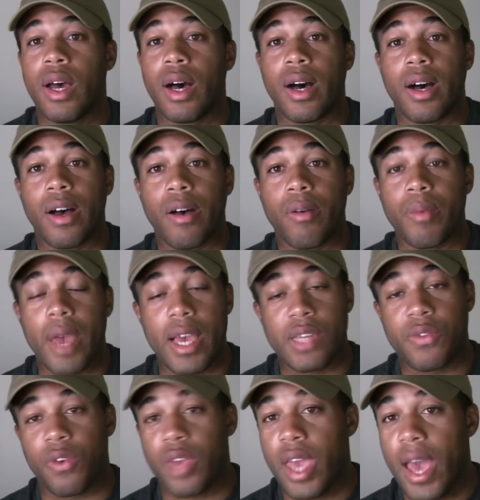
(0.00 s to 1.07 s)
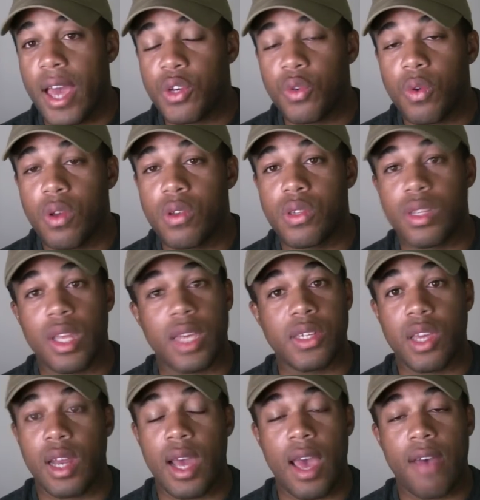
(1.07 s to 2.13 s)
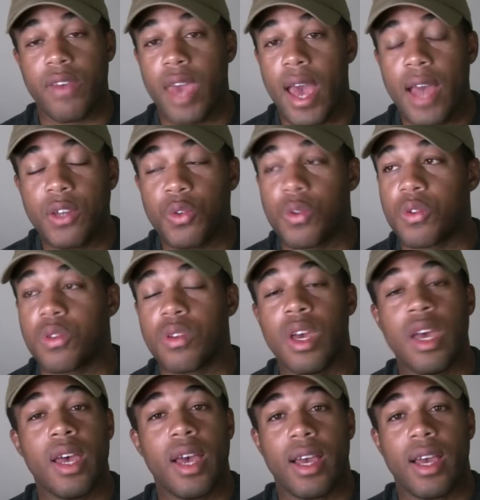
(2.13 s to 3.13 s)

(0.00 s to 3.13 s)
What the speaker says: As for casuals, it's going to have casuals.